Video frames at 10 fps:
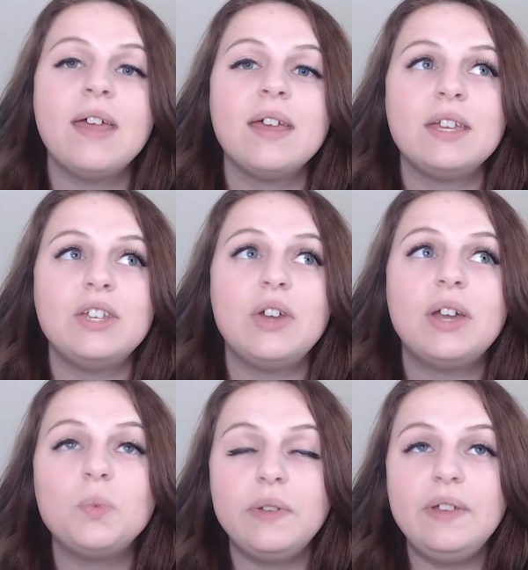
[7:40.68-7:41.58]
You
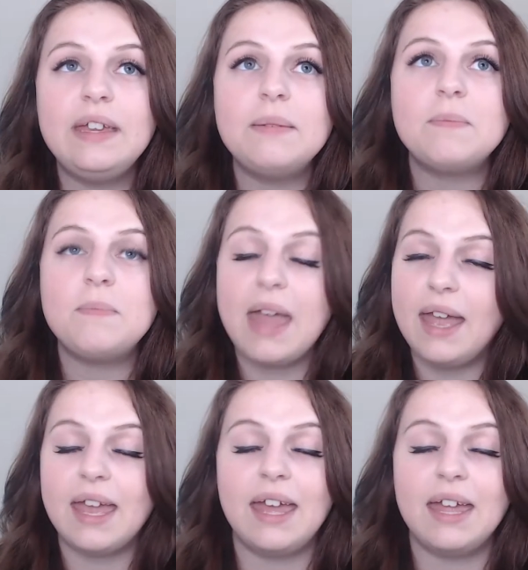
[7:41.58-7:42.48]
can really
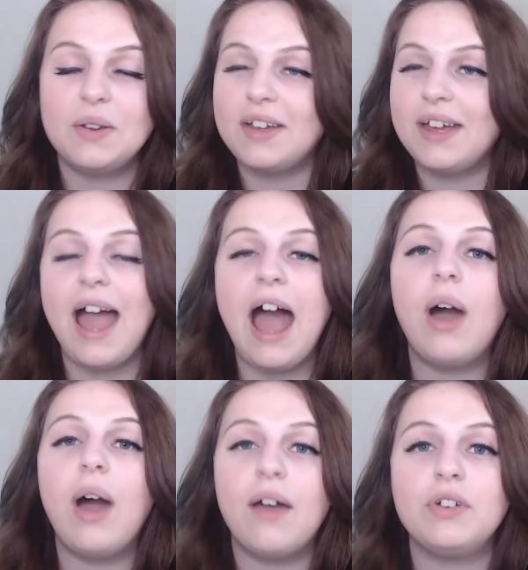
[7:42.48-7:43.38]
make it
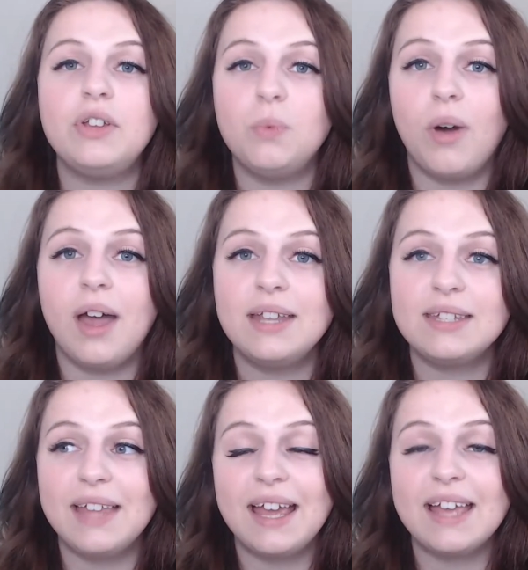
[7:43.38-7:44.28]
however you want.
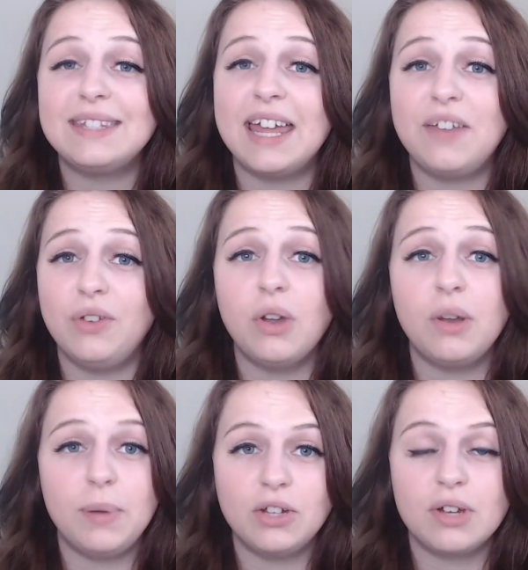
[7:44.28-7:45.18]
Like I said, if you go to
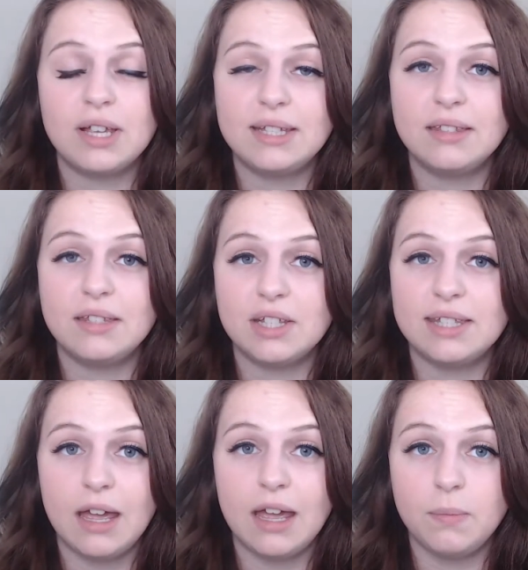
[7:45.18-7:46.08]
Pinterest and
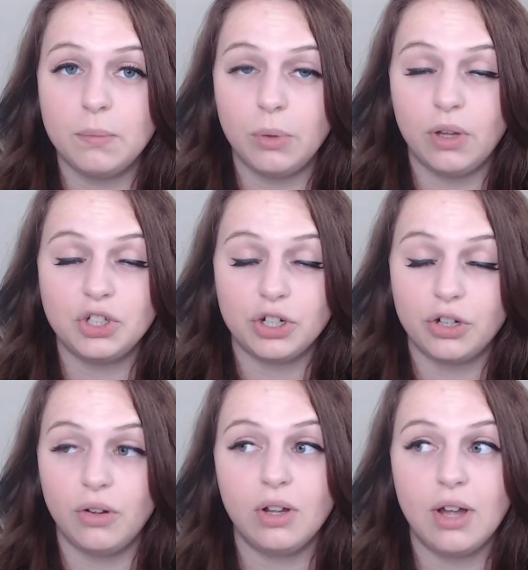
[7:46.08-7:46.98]
just type in bullet
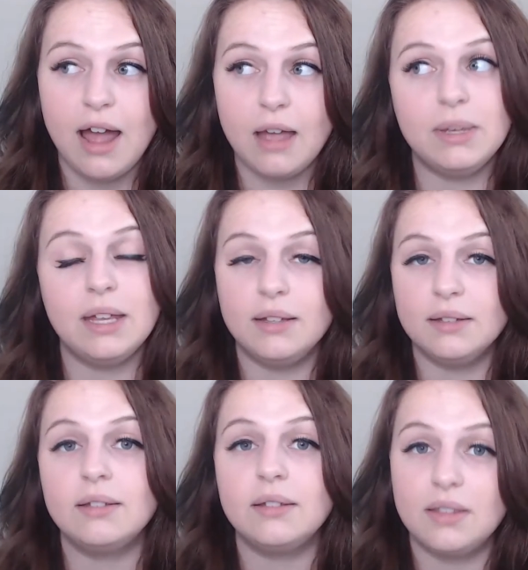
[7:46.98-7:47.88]
journal, I mean,
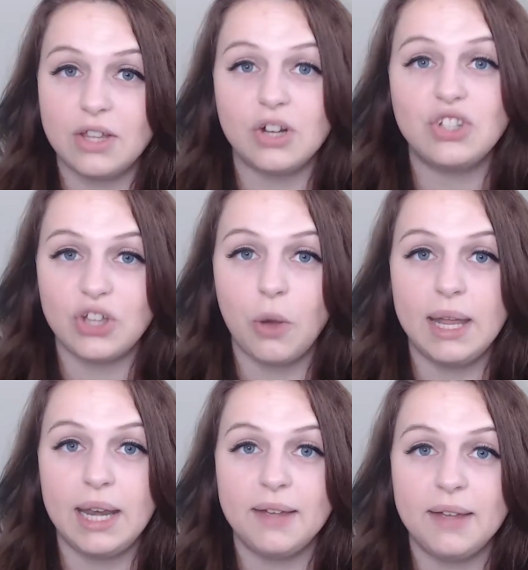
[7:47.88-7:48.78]
there's so
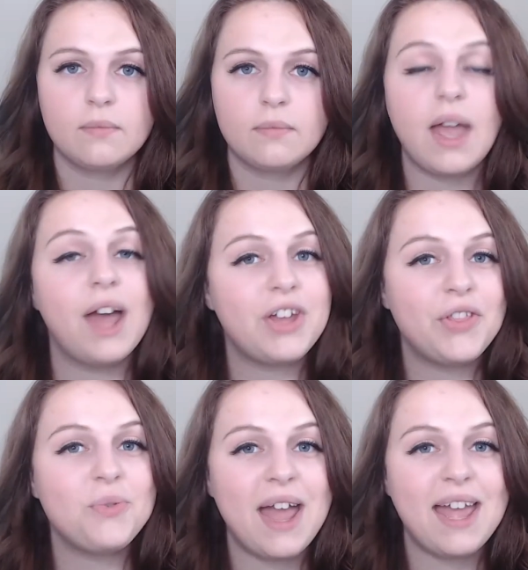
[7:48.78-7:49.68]
many.
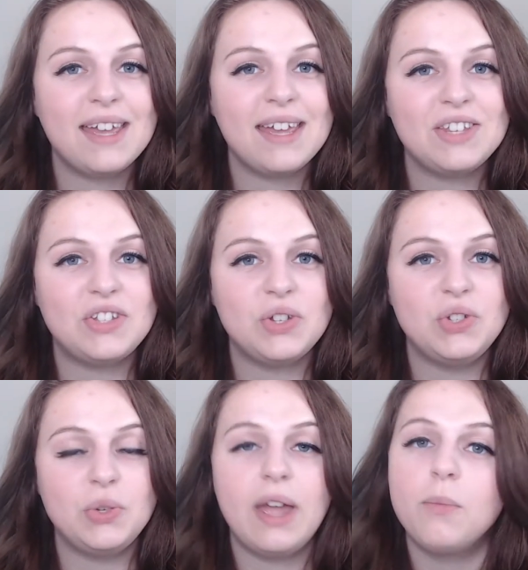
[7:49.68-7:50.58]
Another way is to
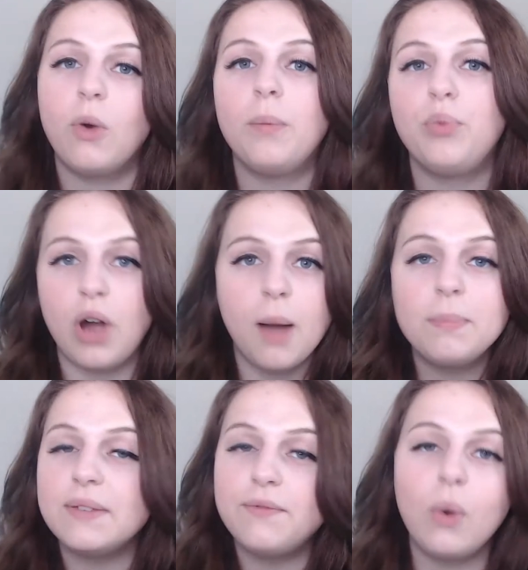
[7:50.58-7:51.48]
do a more
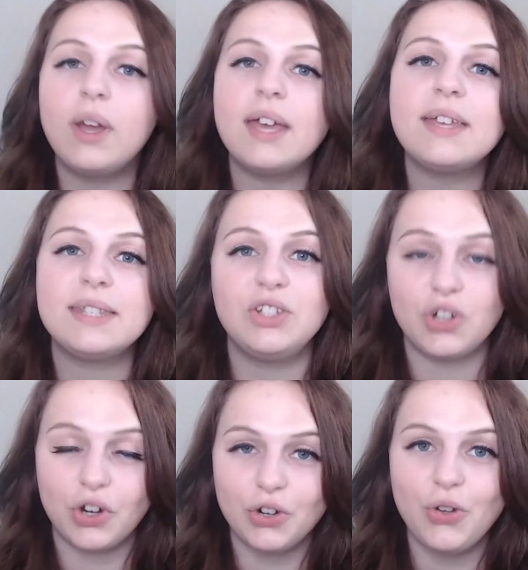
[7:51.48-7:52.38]
prompt-focused
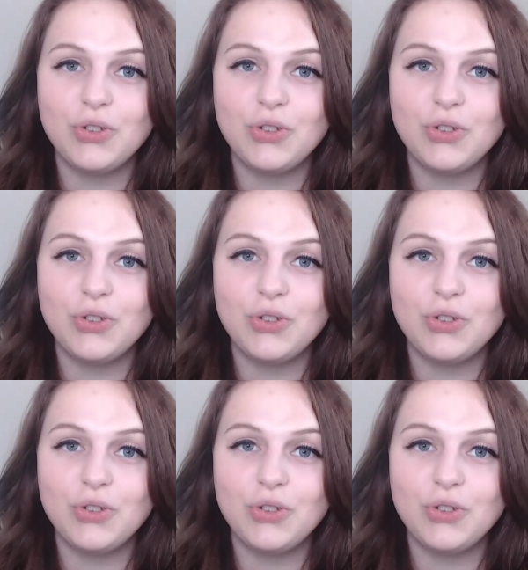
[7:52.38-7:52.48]
journal.